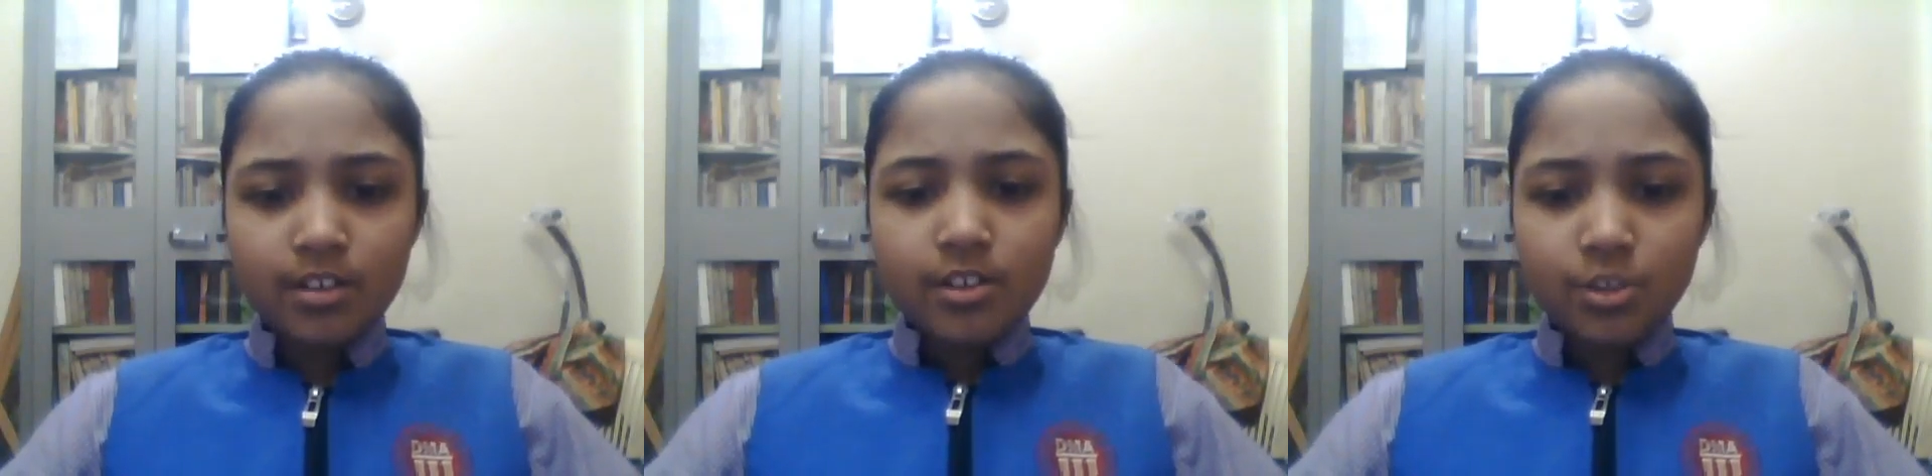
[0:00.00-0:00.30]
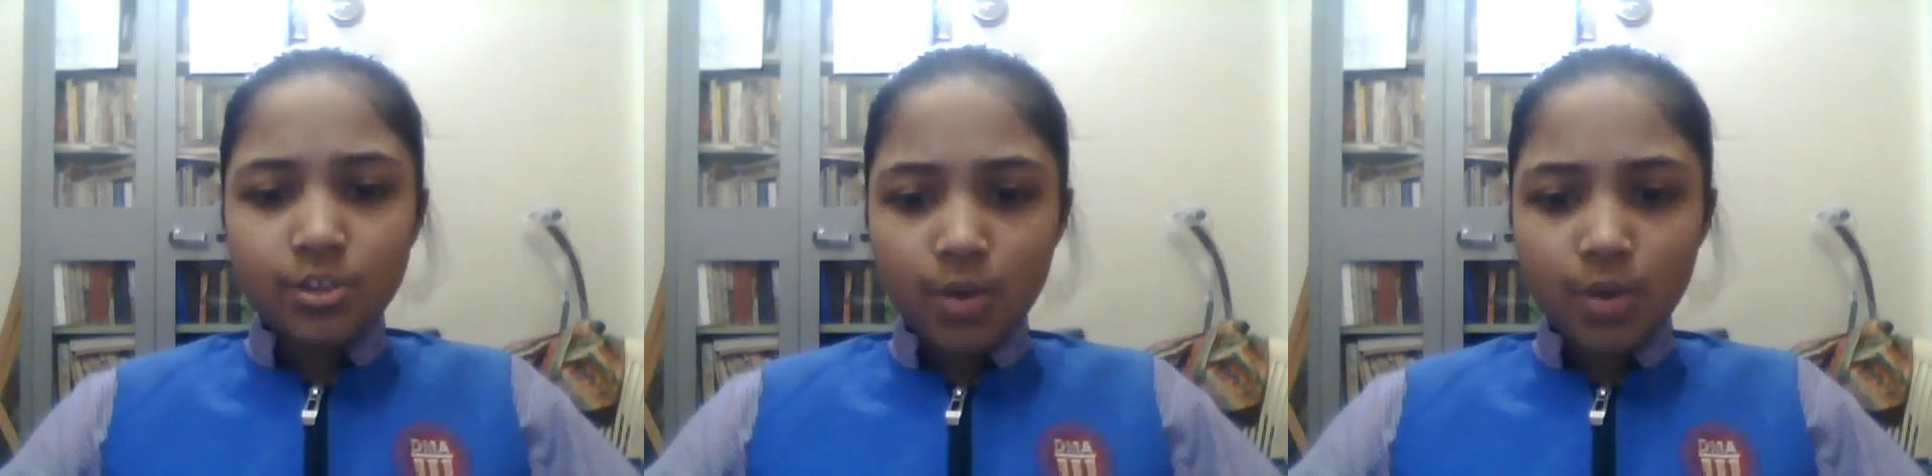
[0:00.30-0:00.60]

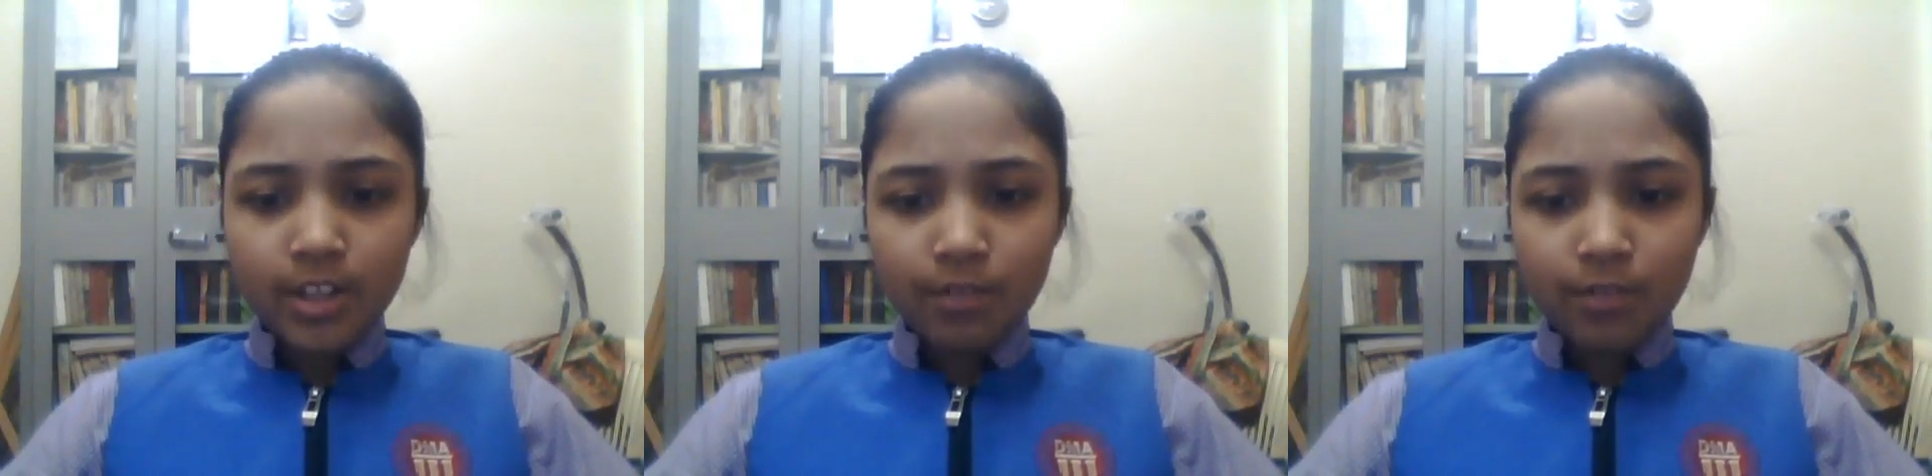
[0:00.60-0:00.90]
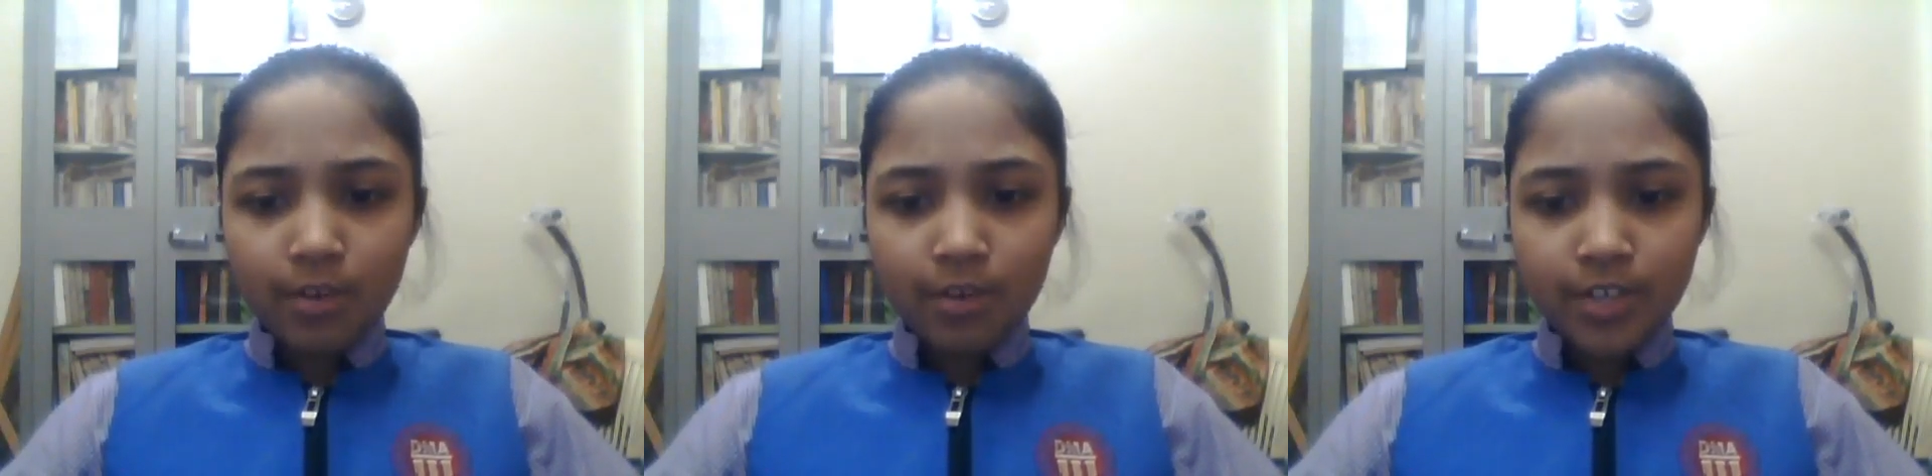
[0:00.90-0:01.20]
you are the
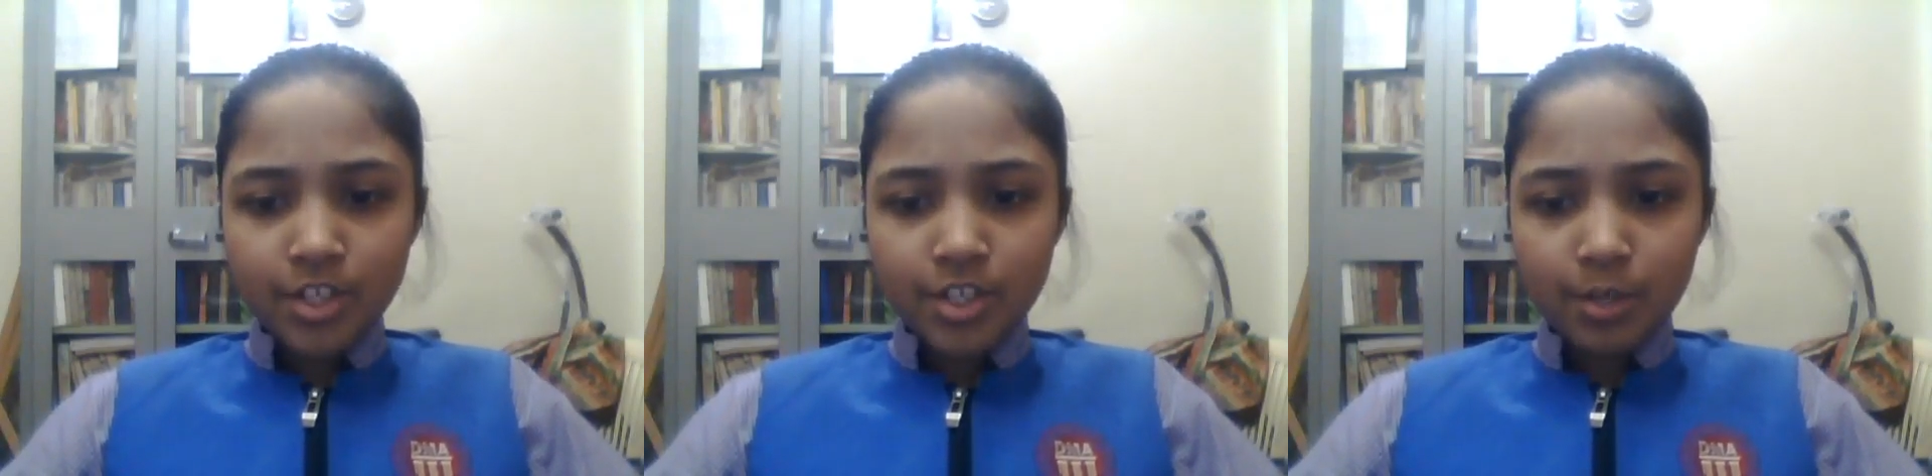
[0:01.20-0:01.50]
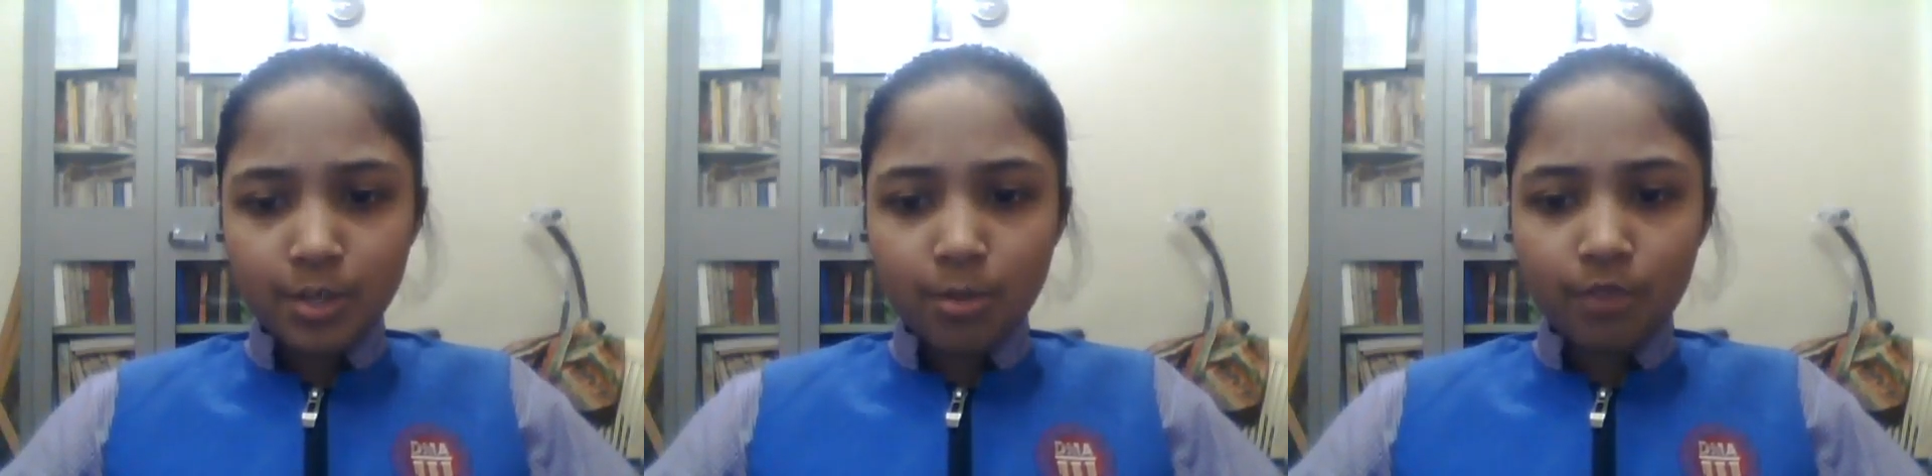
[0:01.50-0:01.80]
foundation
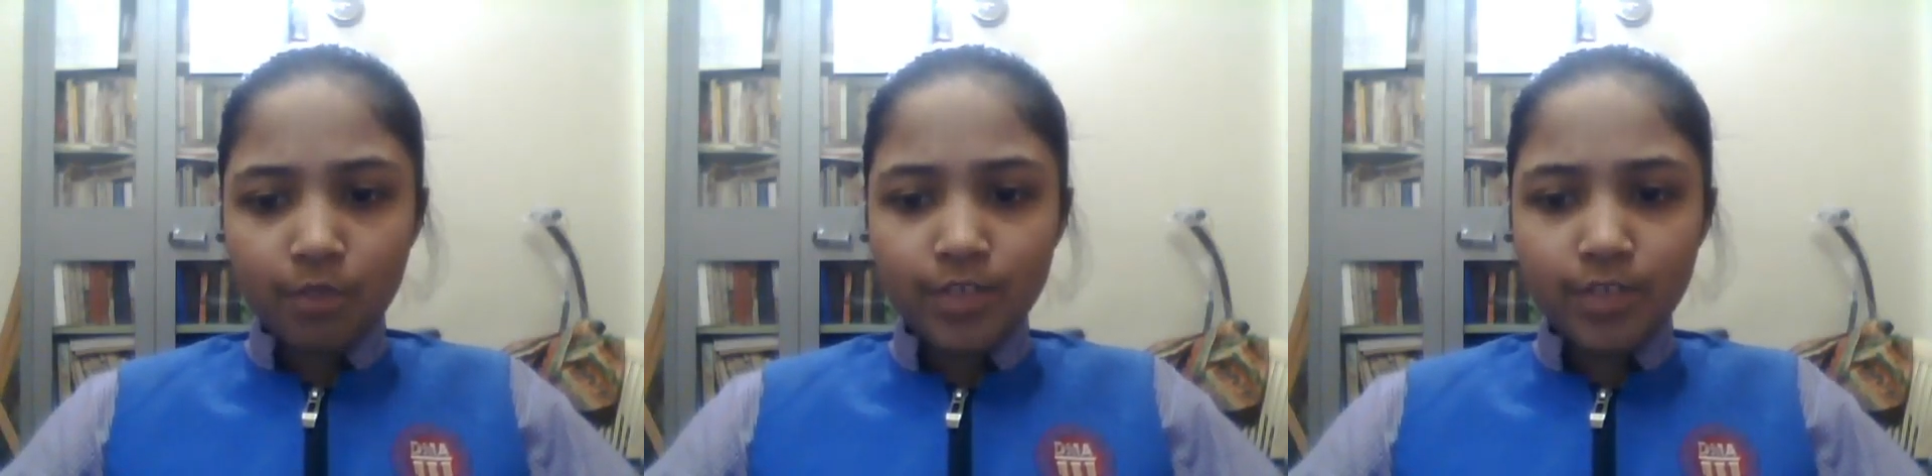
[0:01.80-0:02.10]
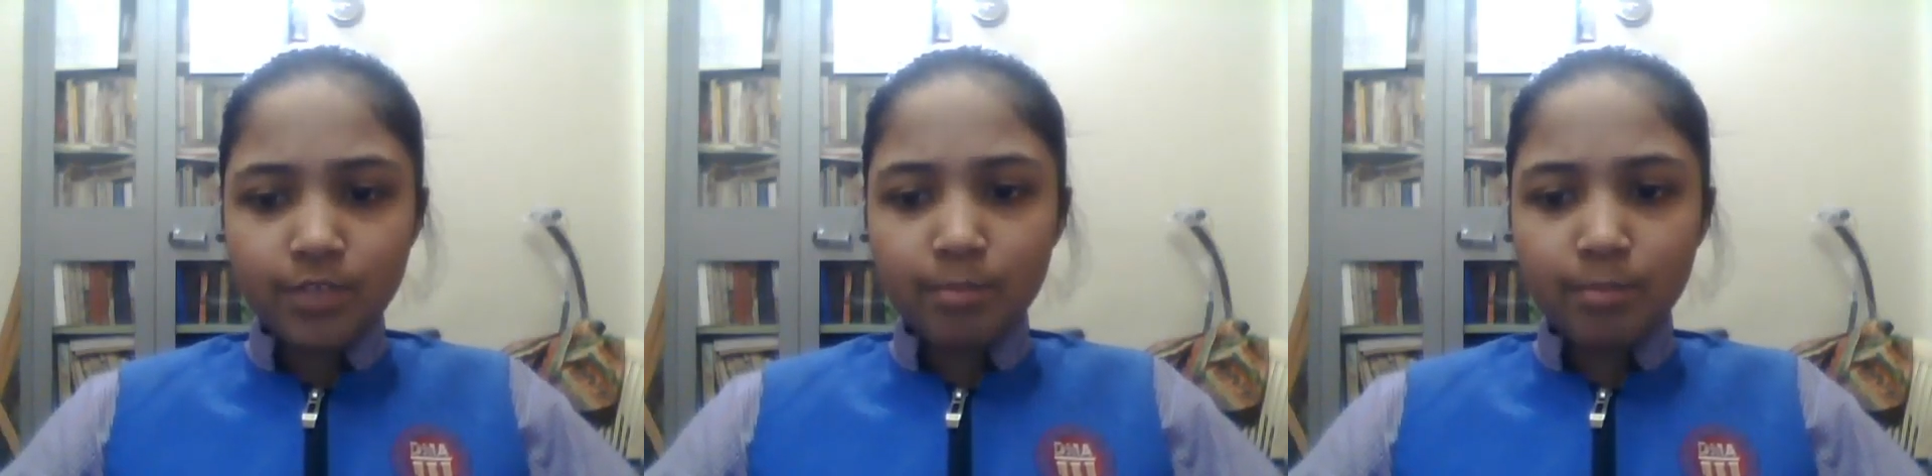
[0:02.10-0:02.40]
upon which
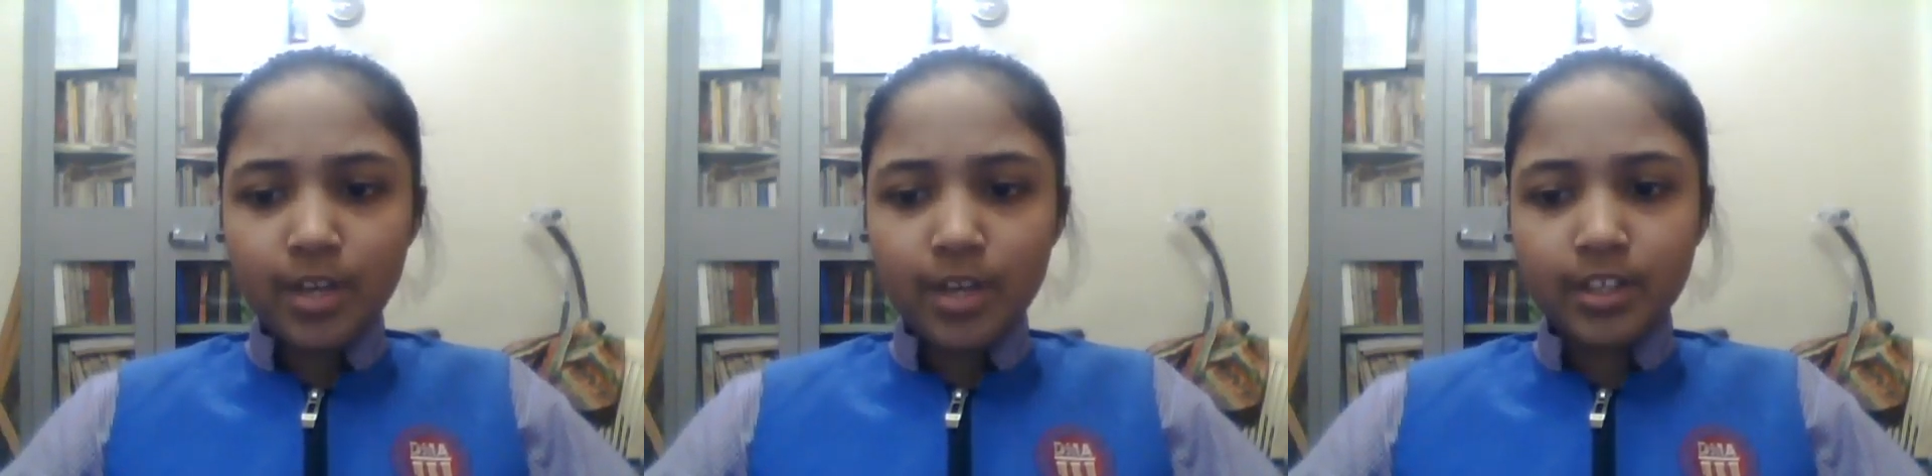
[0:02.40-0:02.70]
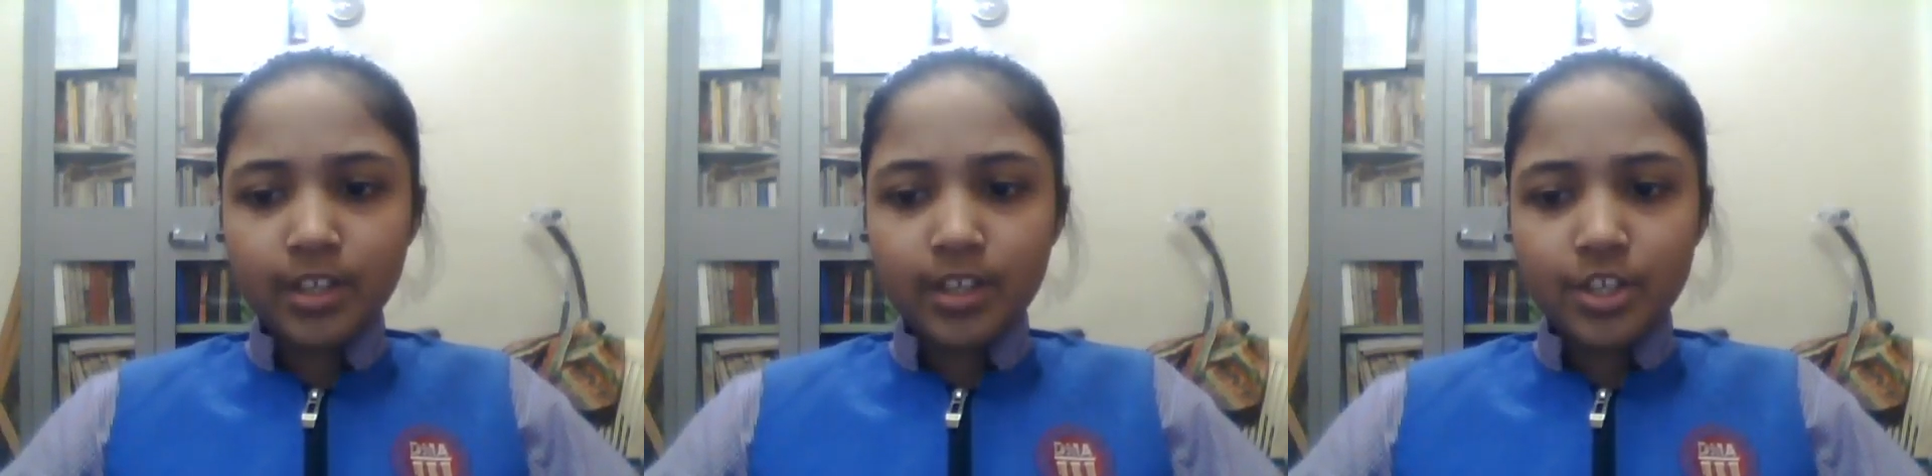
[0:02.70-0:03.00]
we build the
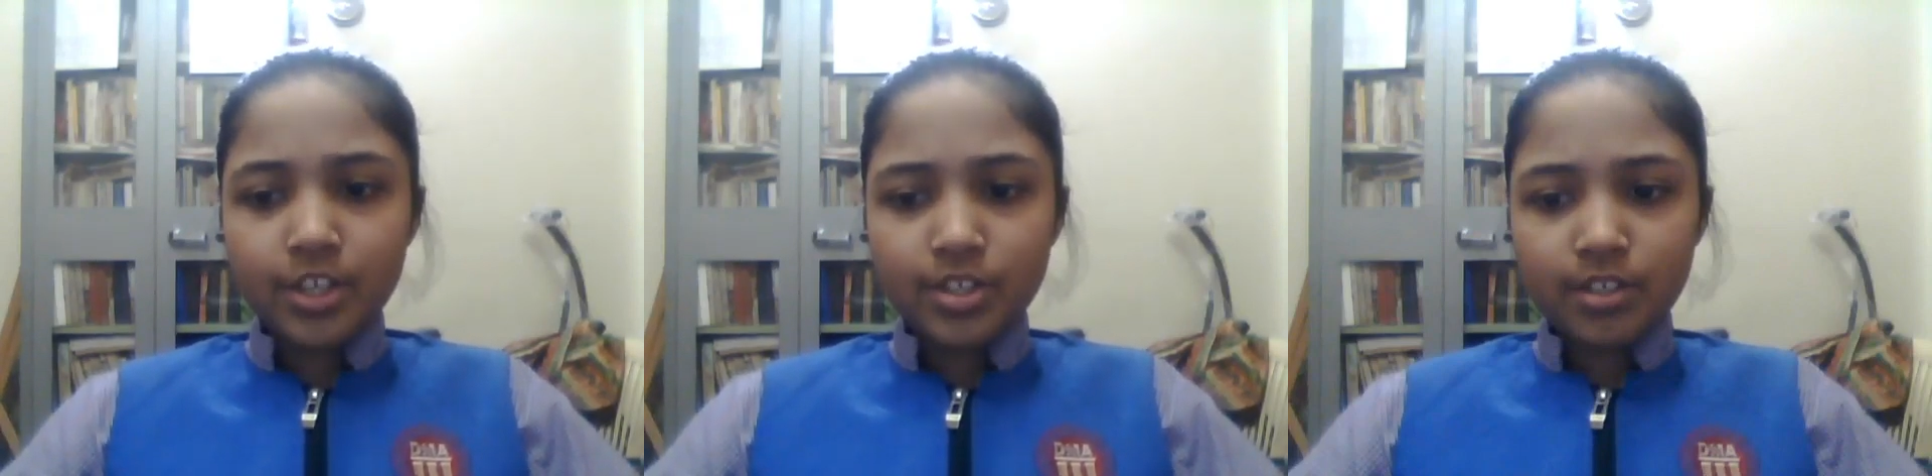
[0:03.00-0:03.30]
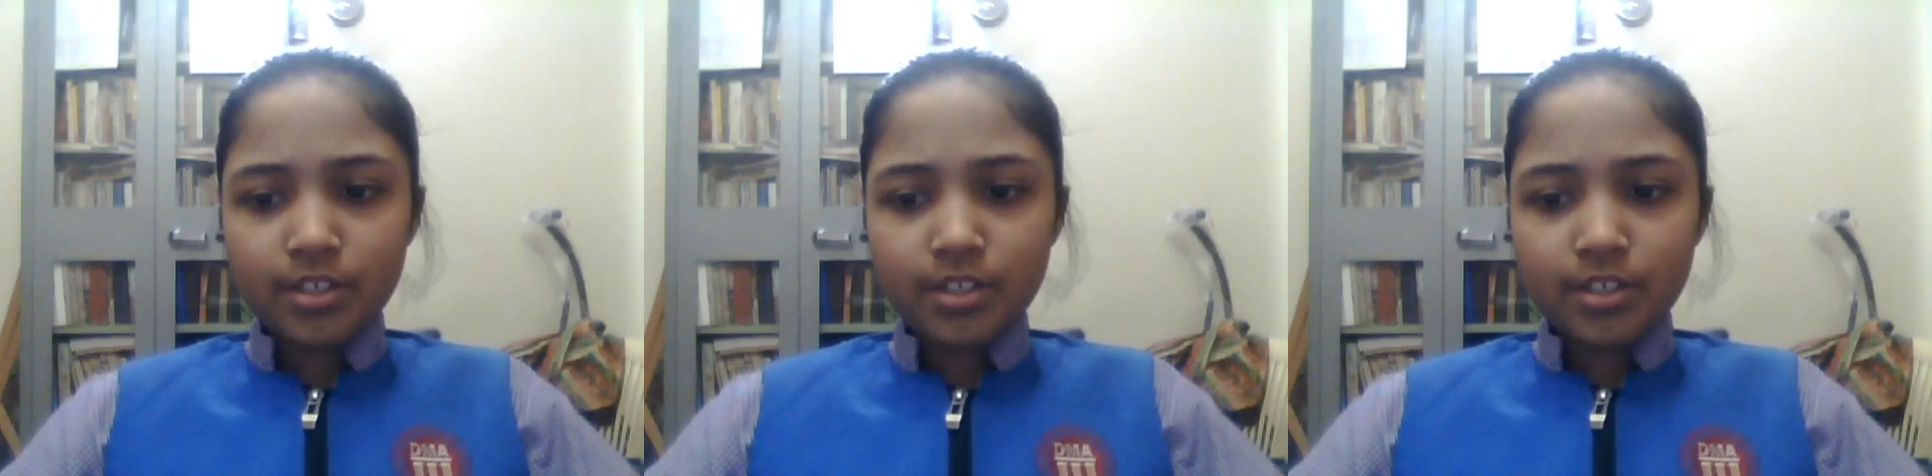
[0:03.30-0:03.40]
nation.